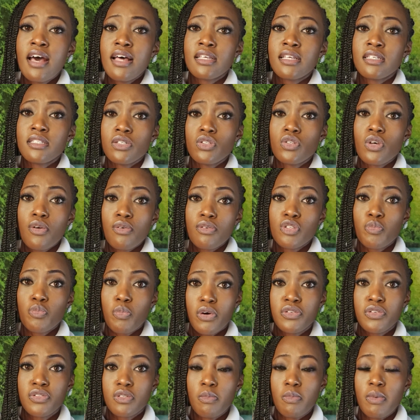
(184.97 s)
This is a
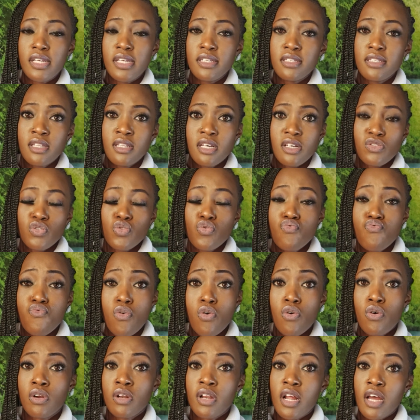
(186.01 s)
responsibility that's
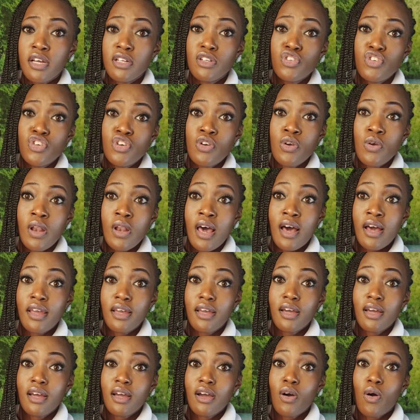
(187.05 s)
thrown at you
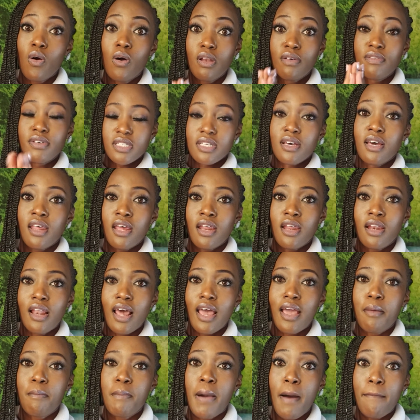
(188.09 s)
like all of a sudden,
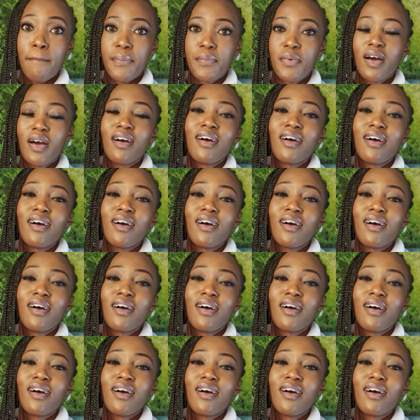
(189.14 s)
like pop,